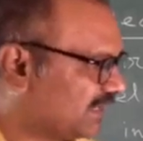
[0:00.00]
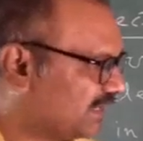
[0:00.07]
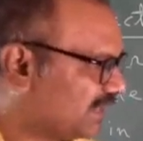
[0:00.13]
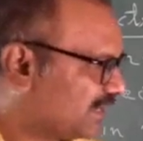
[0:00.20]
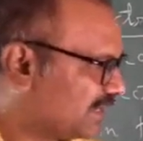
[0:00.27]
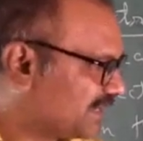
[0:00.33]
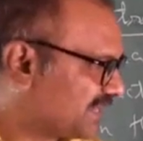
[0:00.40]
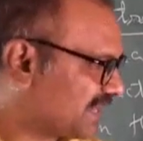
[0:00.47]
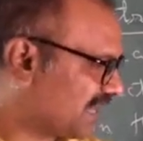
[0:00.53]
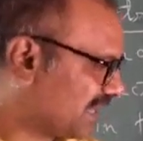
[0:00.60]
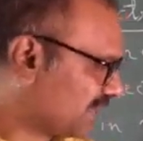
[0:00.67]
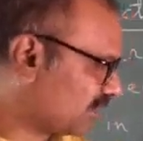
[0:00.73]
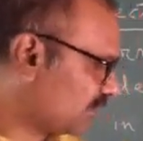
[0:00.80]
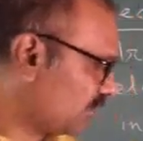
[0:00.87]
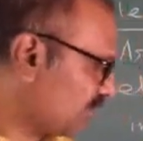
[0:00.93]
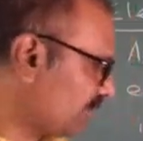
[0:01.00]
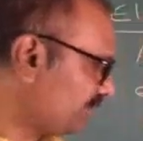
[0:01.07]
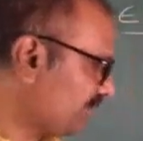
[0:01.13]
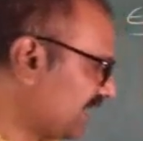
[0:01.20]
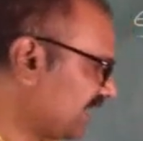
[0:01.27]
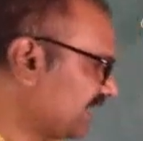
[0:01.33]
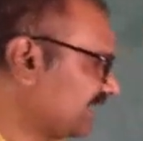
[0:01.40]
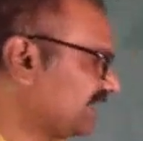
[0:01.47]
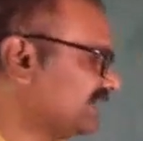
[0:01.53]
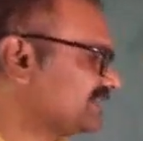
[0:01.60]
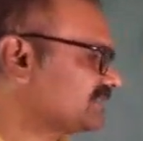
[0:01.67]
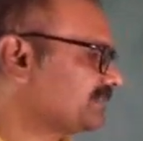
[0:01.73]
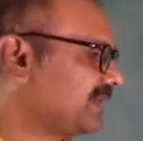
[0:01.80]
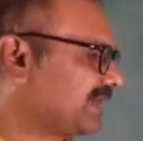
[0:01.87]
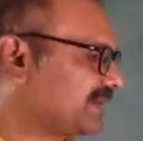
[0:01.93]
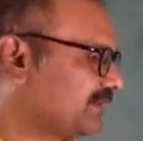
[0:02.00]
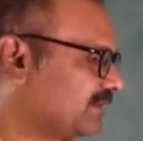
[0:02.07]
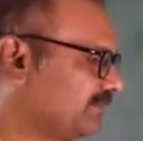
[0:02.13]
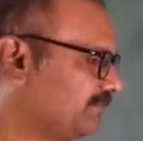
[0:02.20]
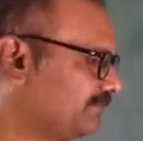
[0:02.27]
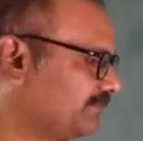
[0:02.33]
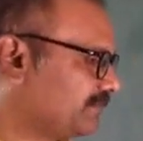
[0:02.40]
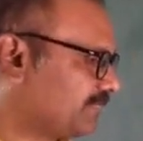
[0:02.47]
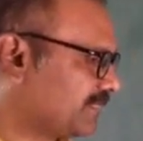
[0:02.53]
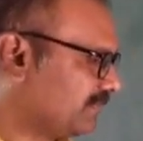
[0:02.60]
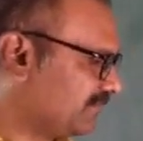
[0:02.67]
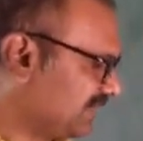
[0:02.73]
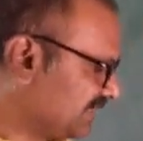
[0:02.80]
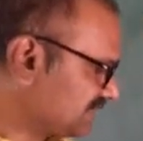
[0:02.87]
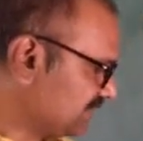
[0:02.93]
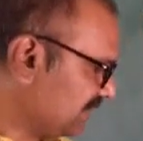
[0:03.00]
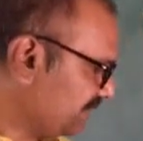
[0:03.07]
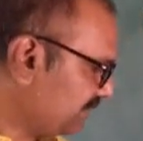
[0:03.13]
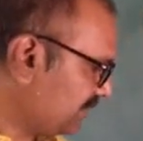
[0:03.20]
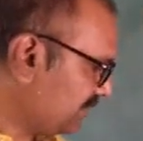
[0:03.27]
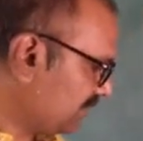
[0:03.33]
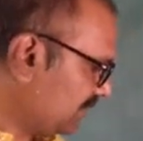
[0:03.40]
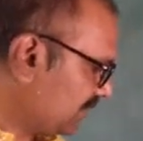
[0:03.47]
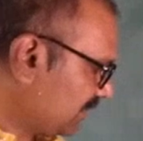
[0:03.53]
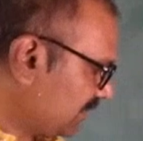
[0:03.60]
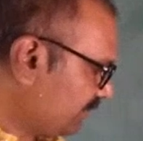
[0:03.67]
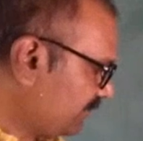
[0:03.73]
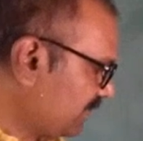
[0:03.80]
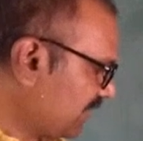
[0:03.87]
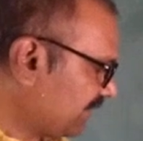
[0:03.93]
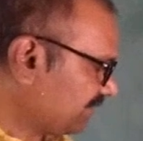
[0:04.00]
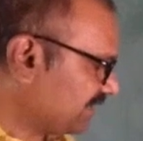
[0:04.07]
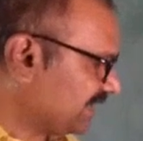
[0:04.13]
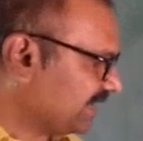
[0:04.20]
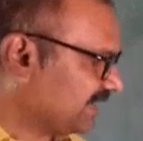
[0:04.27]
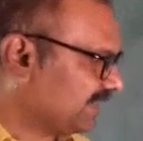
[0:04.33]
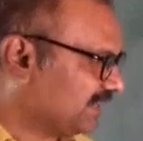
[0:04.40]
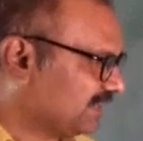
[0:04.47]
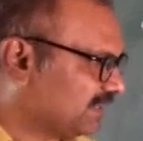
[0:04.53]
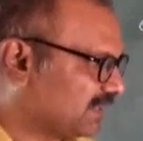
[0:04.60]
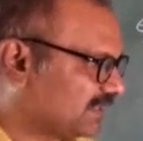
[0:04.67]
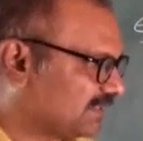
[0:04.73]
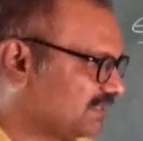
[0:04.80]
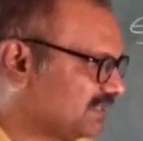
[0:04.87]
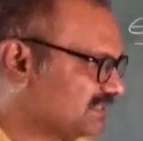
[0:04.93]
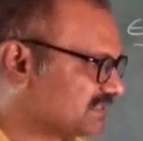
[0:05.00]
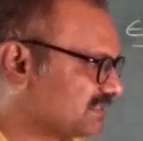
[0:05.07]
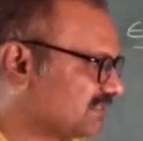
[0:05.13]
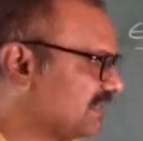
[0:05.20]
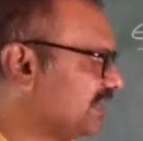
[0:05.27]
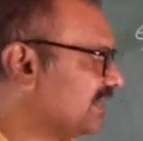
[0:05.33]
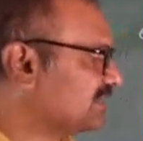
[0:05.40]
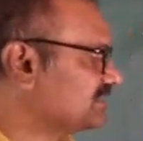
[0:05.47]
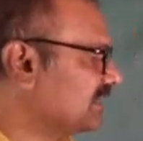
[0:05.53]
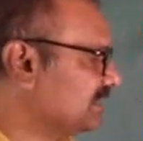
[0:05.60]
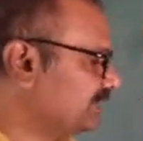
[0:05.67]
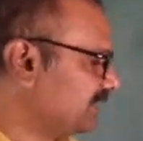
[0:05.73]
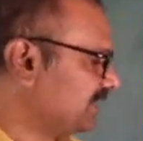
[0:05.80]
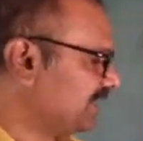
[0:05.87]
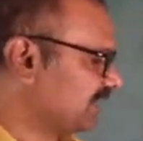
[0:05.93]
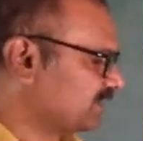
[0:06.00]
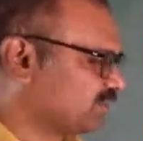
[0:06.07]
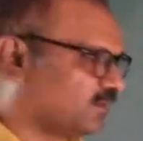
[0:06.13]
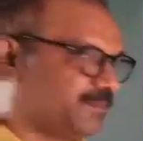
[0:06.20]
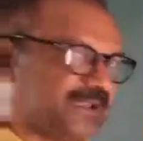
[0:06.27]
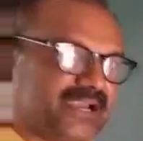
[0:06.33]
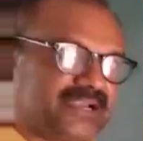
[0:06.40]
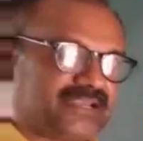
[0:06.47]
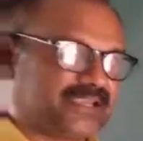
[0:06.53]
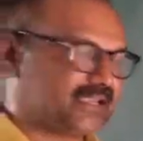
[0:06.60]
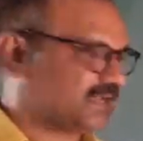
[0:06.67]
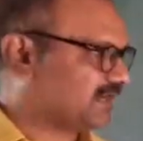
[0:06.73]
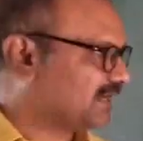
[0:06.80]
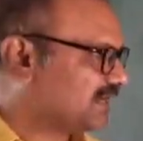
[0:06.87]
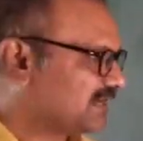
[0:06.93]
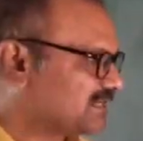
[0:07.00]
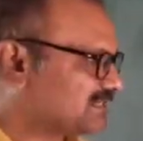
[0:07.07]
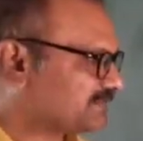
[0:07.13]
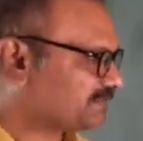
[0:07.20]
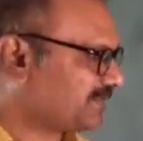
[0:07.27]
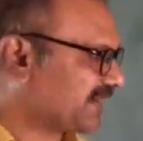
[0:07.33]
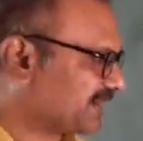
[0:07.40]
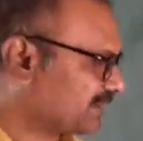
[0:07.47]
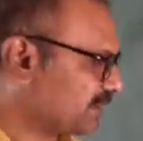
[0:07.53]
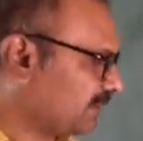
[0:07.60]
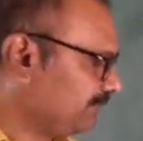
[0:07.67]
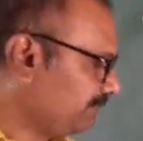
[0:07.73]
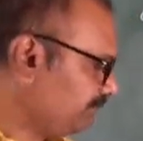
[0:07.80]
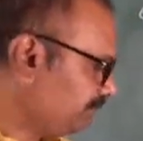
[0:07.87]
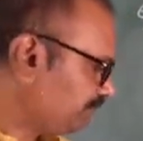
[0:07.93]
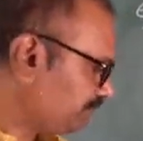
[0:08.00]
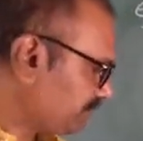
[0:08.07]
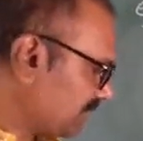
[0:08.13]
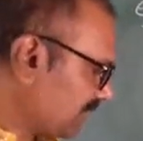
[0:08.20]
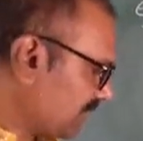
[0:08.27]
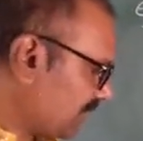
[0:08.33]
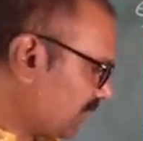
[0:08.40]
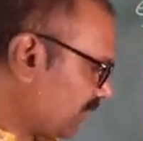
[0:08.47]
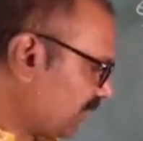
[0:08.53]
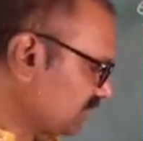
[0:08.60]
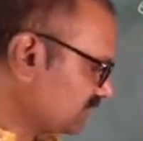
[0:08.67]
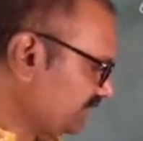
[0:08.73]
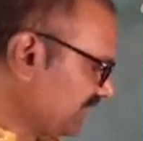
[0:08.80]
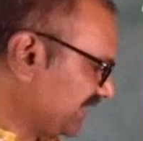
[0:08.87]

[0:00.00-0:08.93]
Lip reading: is called electromagnetic spectrum. For example, if you have taken this example, electromagnetic spectrum,